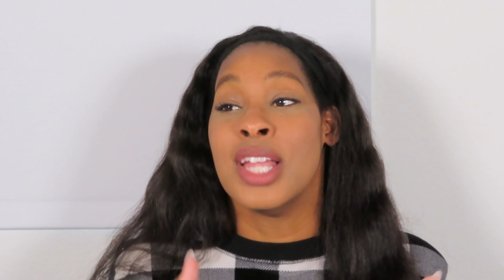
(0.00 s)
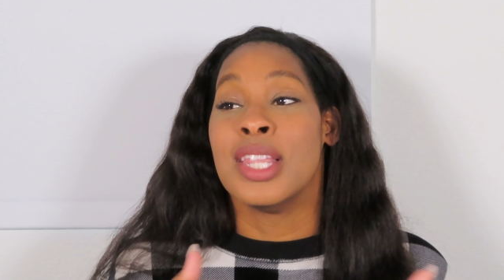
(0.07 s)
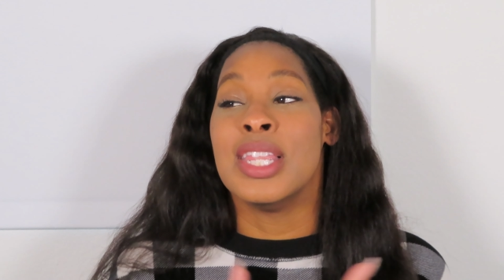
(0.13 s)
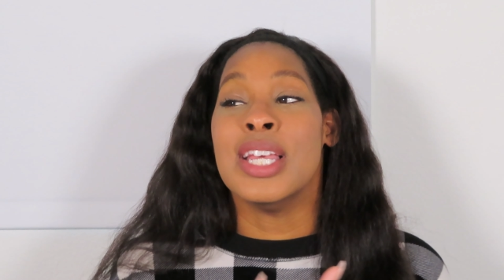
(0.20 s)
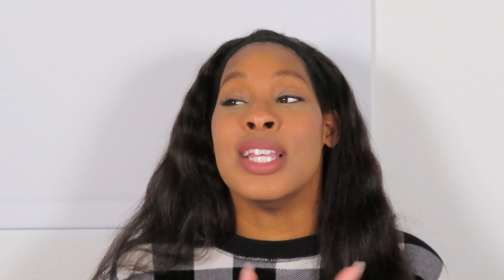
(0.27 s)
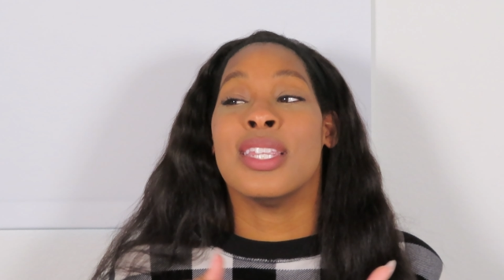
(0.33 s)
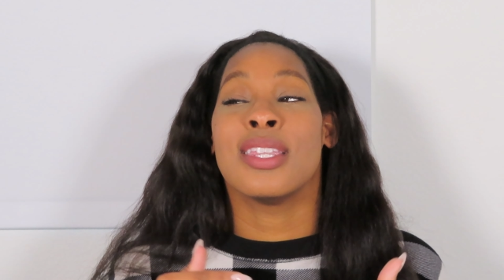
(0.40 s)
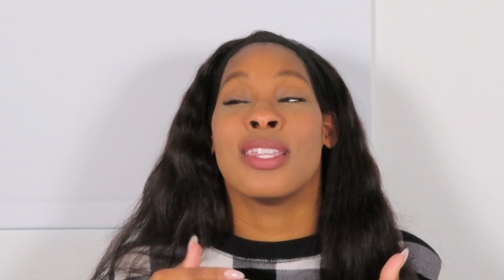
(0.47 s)

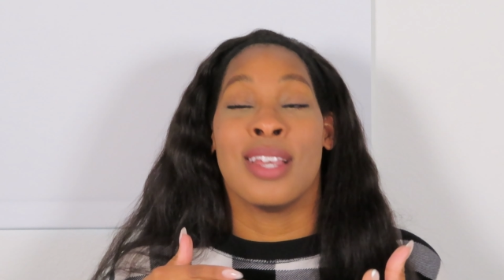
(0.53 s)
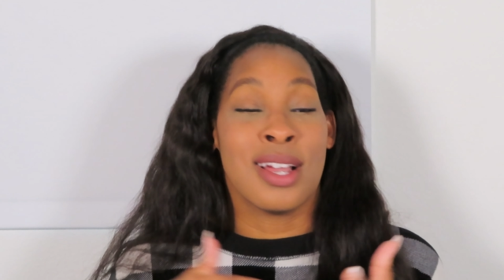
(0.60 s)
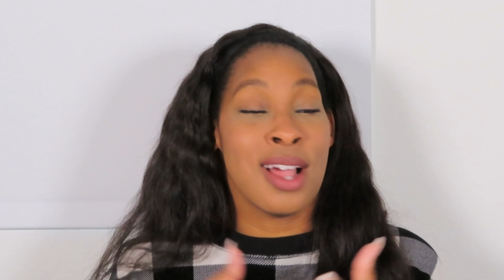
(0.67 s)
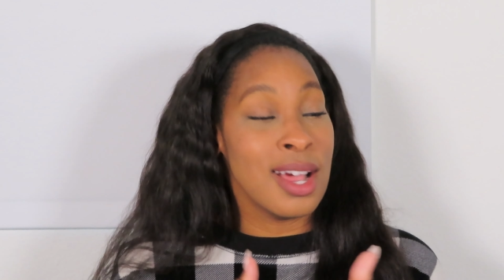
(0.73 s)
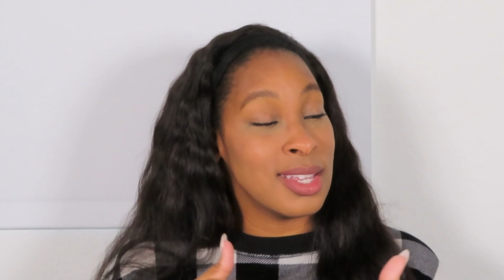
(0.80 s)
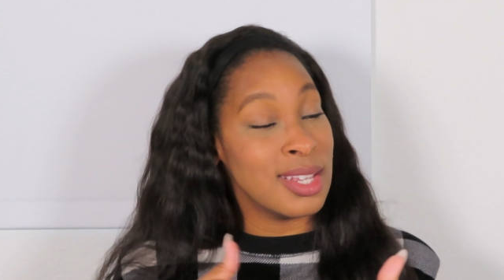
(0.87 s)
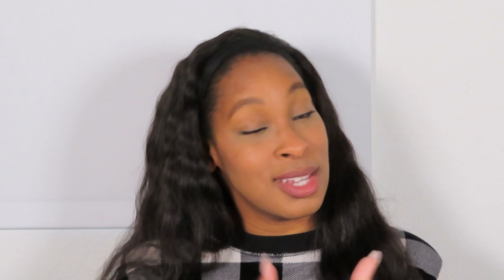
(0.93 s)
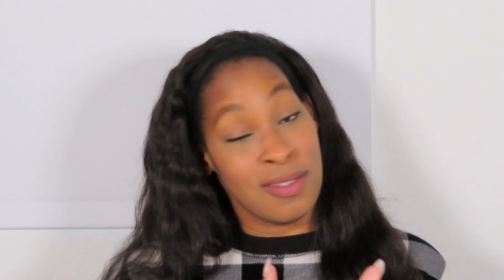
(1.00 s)
The
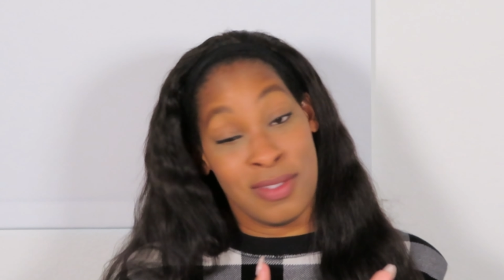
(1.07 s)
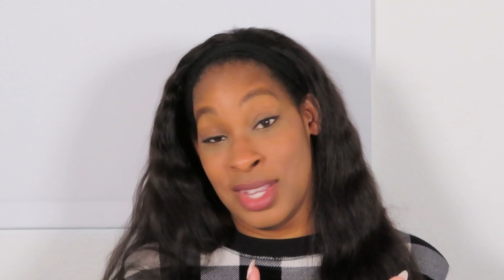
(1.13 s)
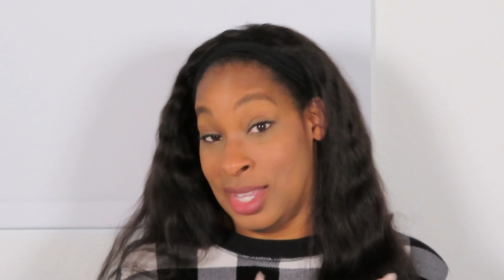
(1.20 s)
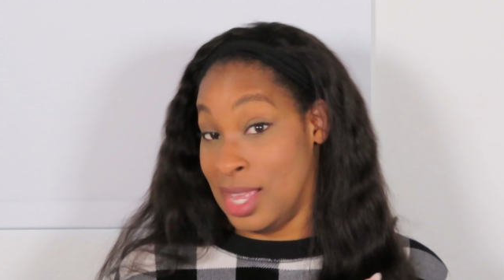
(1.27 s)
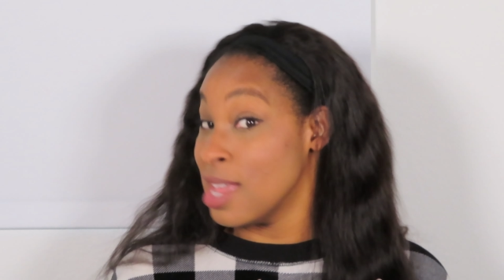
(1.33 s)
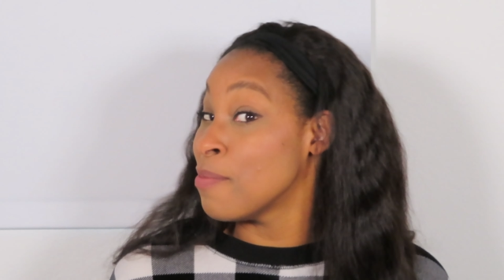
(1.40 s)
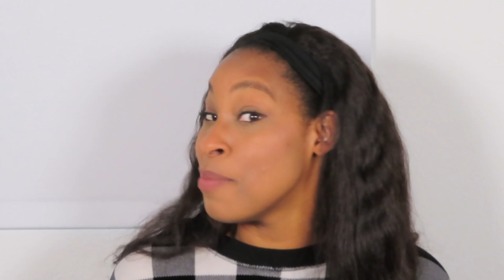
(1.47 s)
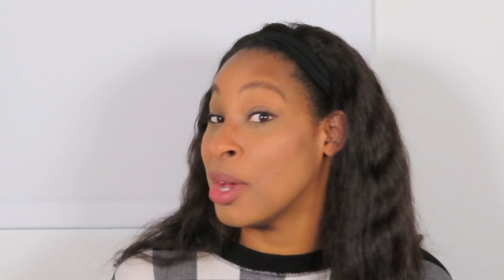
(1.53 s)
contents of this
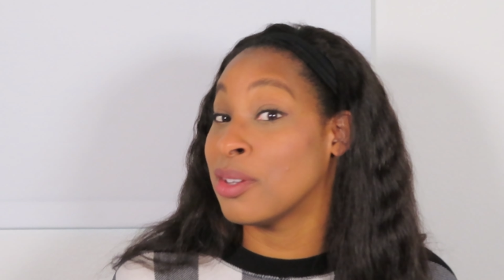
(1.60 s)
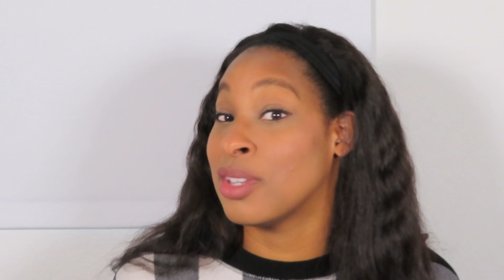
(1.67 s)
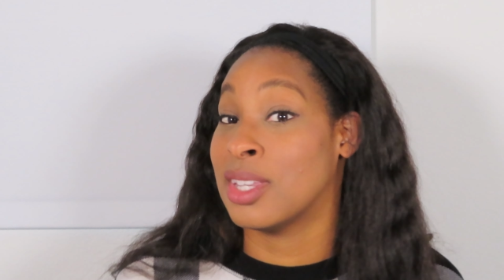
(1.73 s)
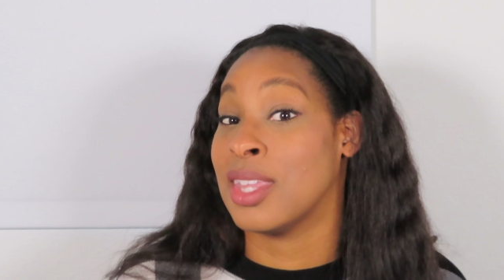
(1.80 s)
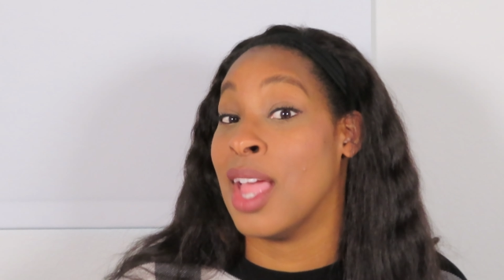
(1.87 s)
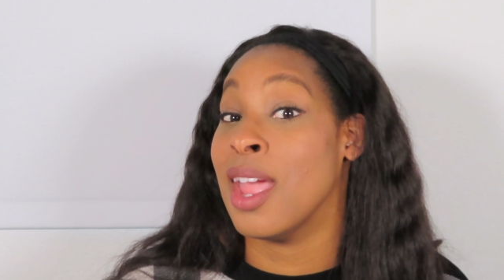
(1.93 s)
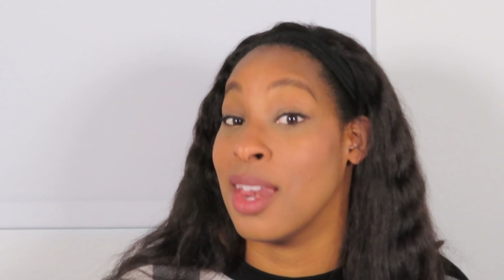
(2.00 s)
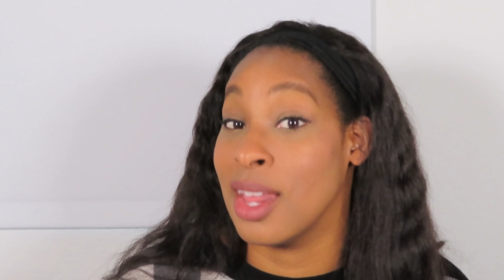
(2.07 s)
email
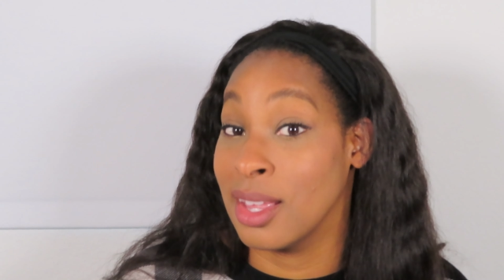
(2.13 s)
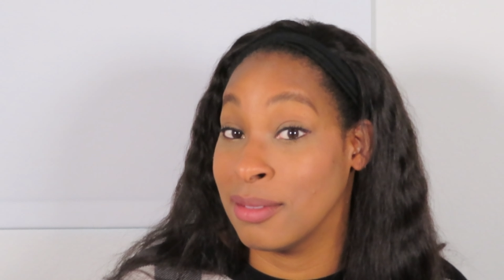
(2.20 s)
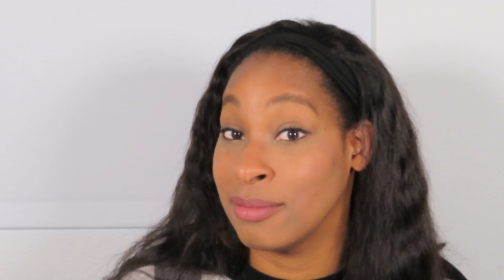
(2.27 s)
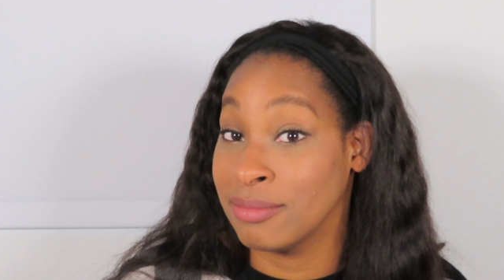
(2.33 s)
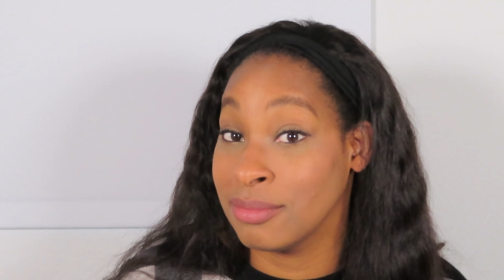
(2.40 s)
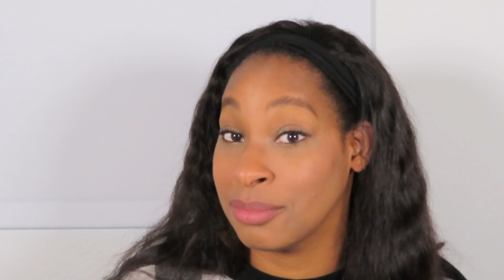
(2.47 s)
stated